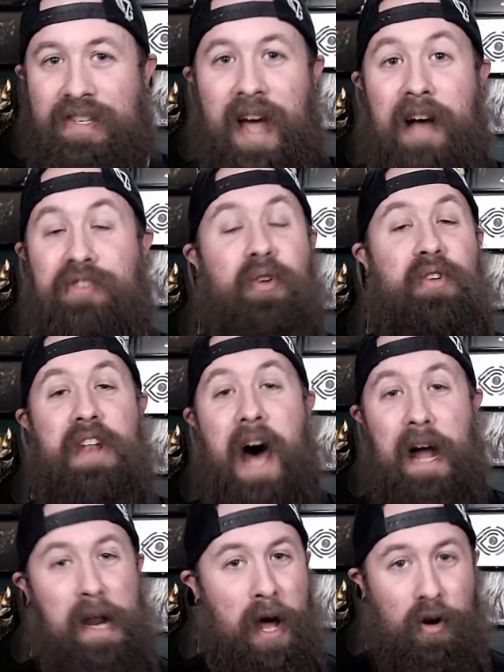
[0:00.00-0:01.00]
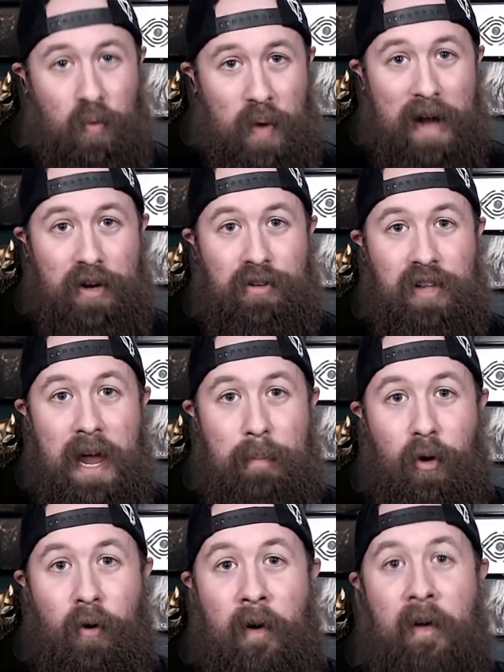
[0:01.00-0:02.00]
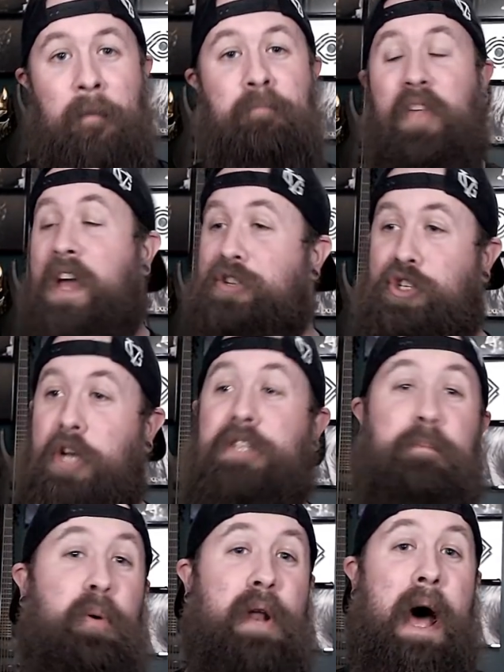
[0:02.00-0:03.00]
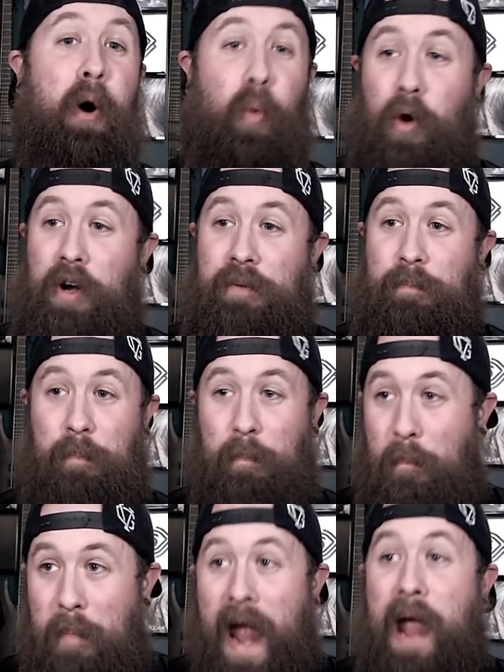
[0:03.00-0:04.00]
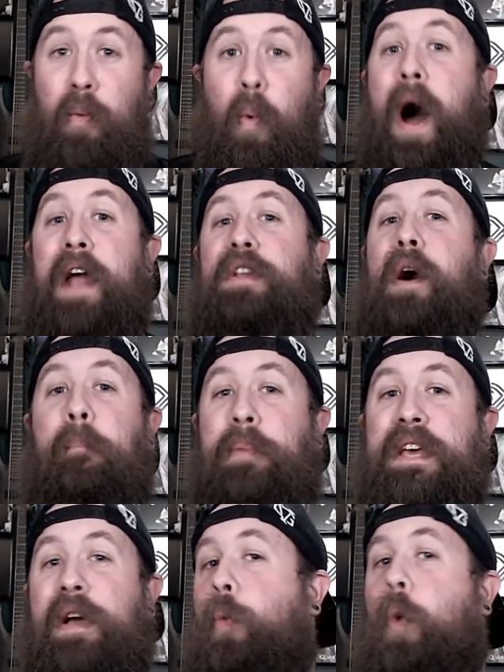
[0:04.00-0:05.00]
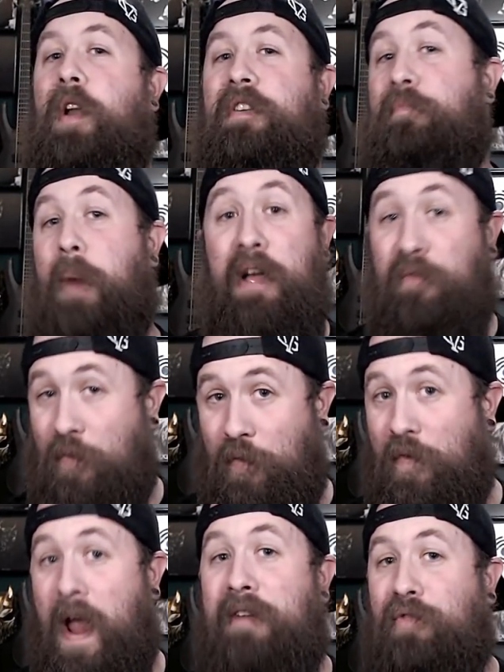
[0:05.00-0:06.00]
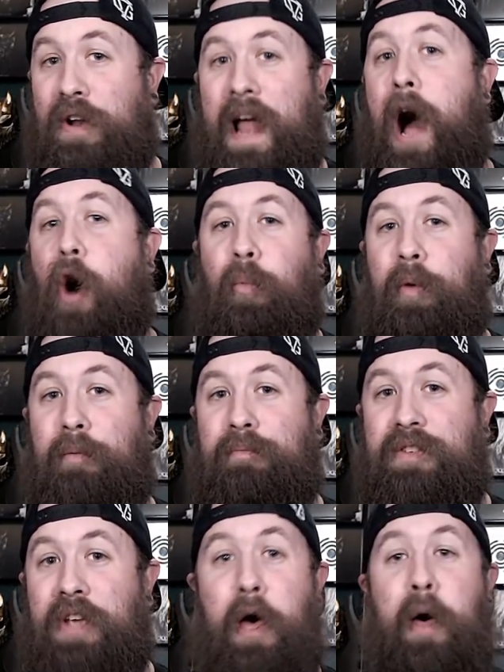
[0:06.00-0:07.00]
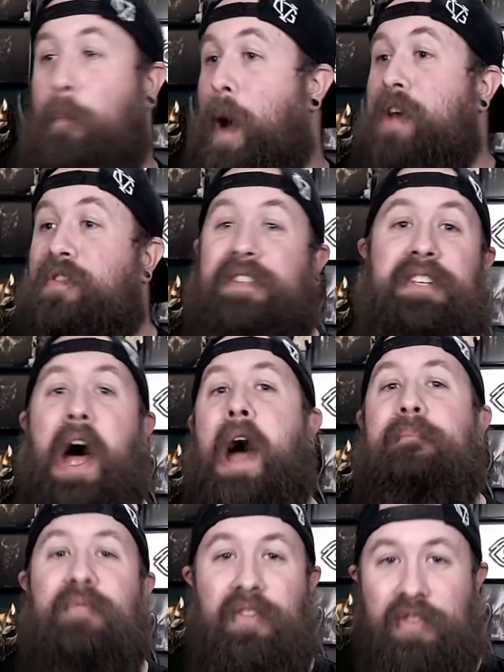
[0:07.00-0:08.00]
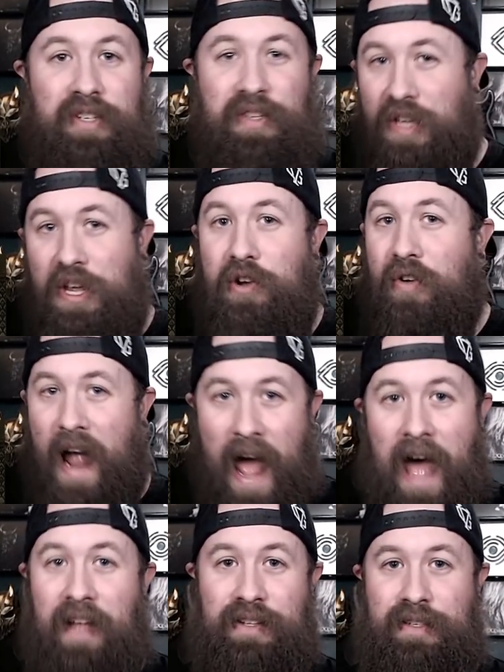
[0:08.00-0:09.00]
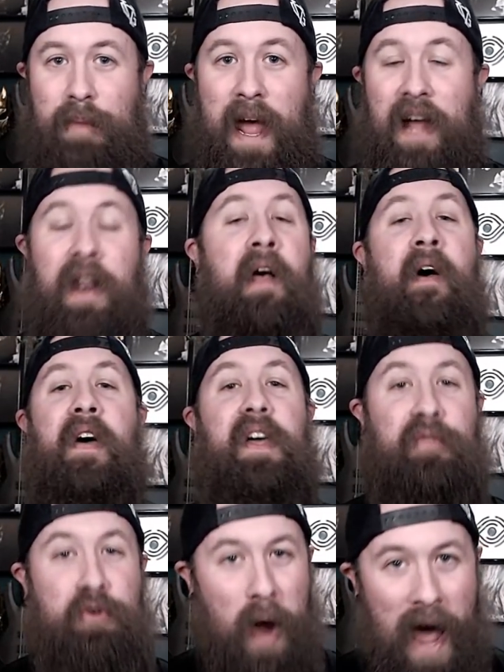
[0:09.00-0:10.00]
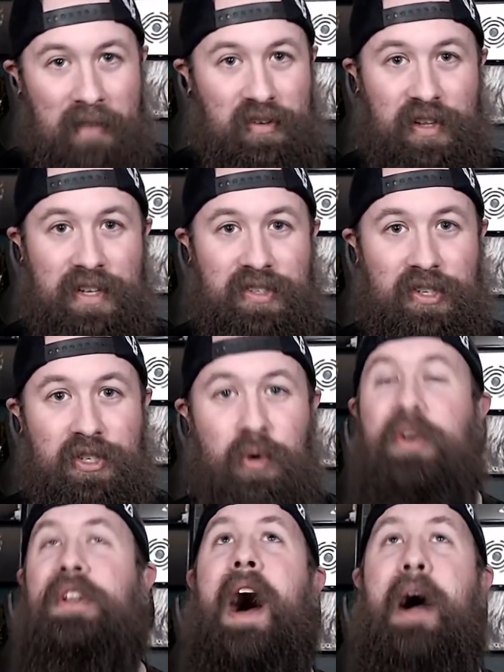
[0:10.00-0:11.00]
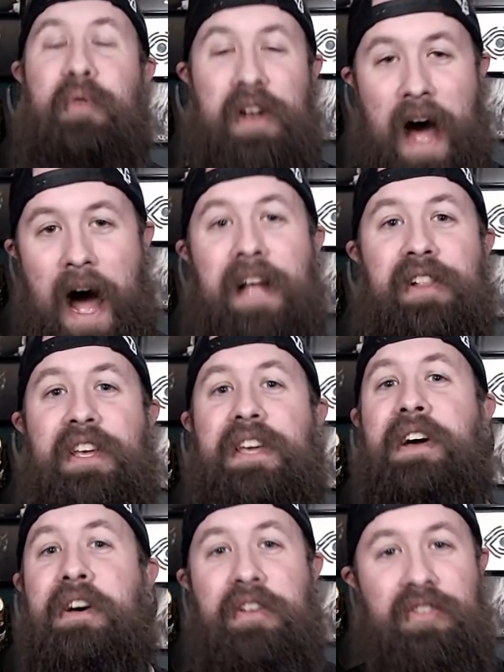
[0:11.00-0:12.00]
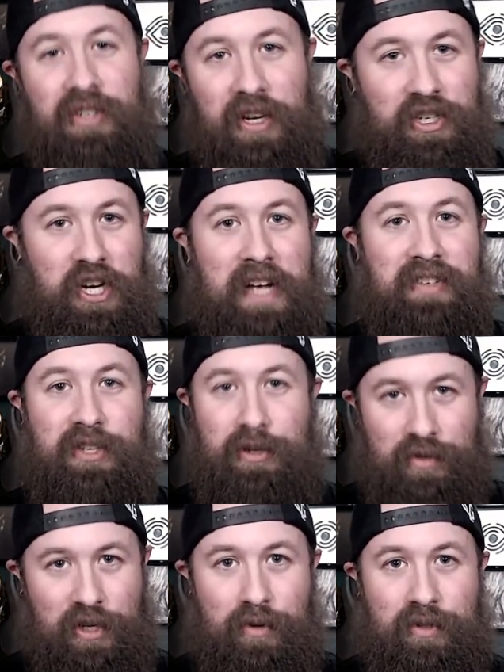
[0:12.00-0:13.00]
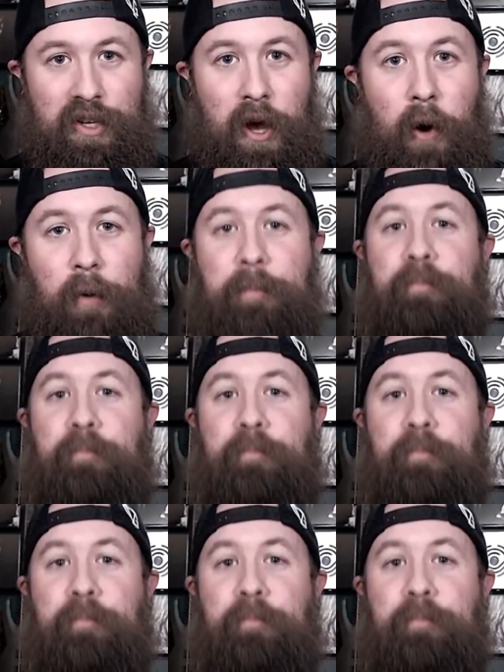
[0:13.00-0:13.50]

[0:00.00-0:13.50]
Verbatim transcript: guys are not on a record label and just put out what may wind up being one of my favorite albums by the time that this year ends, man. If you haven't listened to it, I would highly suggest you do so.